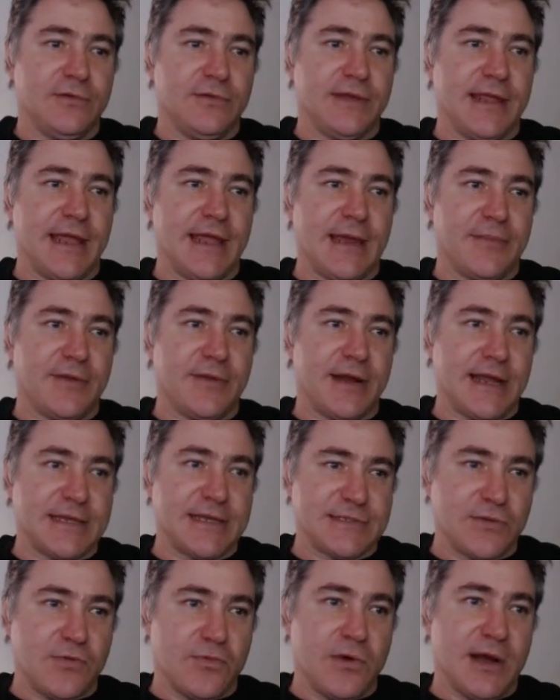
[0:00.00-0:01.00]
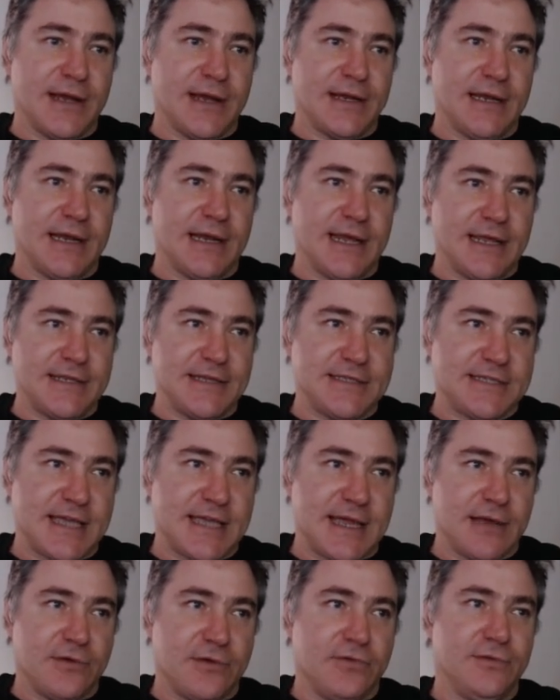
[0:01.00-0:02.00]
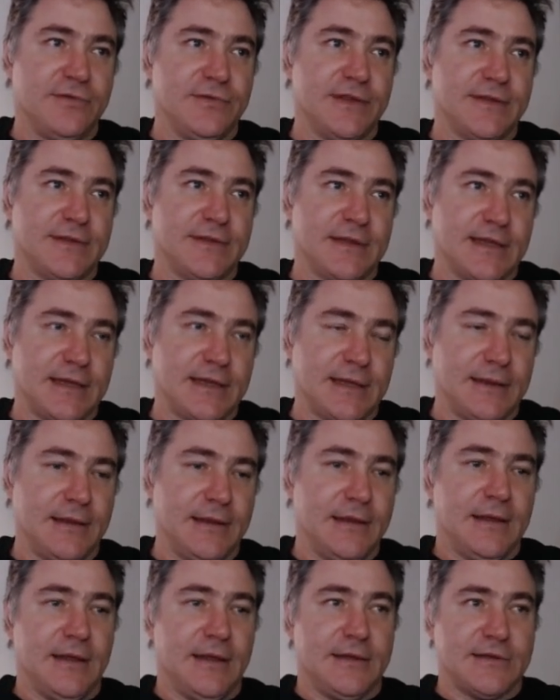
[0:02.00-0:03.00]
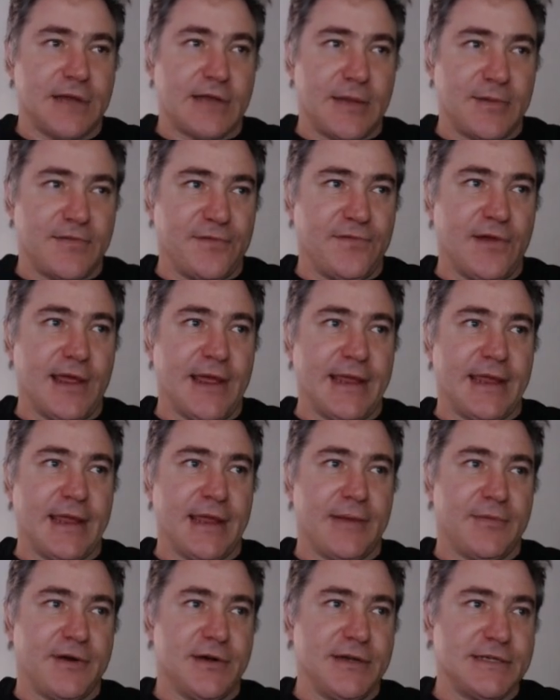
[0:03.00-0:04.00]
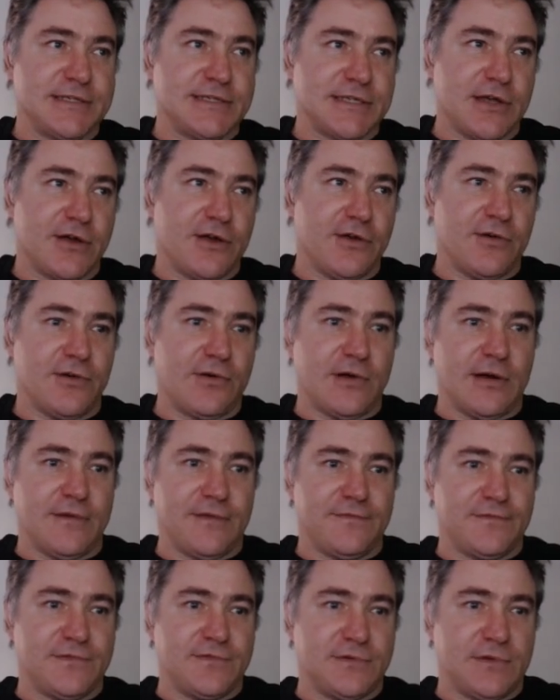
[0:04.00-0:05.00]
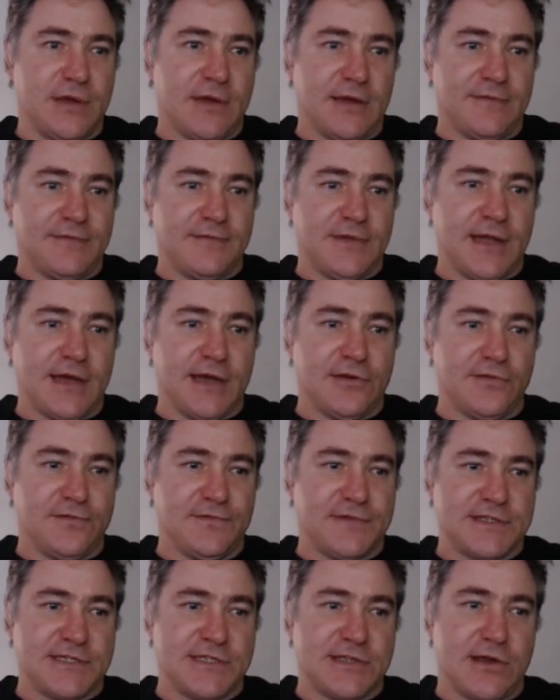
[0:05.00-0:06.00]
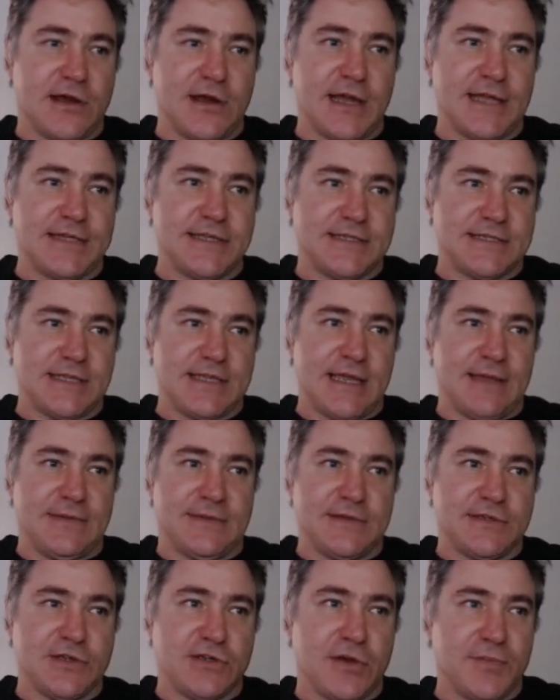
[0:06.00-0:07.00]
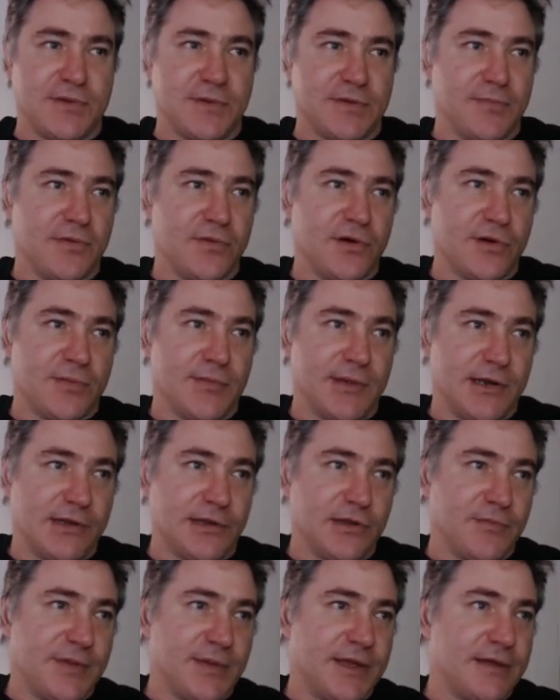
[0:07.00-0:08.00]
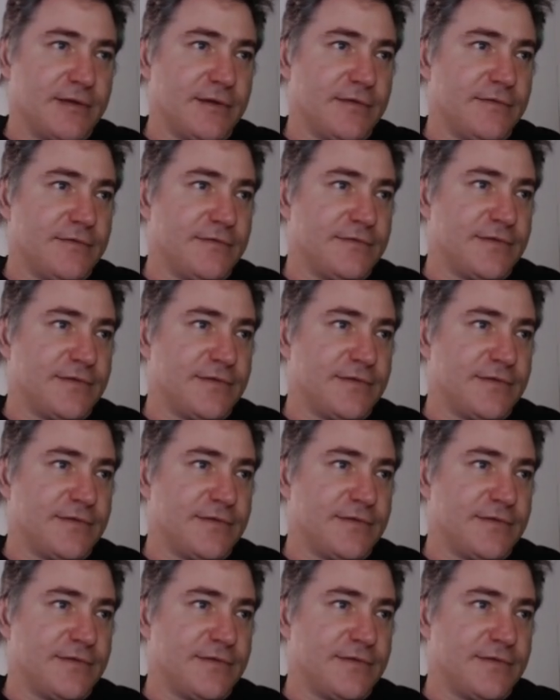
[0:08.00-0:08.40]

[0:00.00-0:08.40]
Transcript: The camera has a wider lens angle than the time of flight camera, so I've cut off the sides and the top and the bottom a little bit for